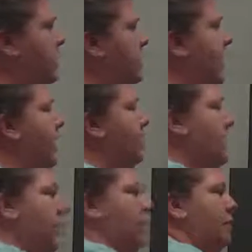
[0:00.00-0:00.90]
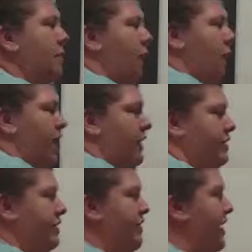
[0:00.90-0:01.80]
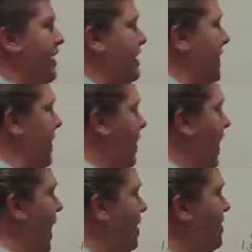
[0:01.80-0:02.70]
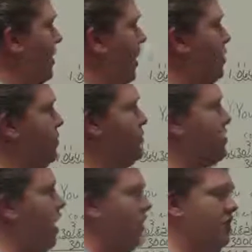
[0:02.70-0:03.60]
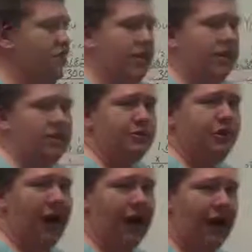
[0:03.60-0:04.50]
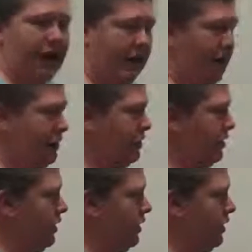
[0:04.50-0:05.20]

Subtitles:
Now keep in mind that again, I did almost all of this by hand.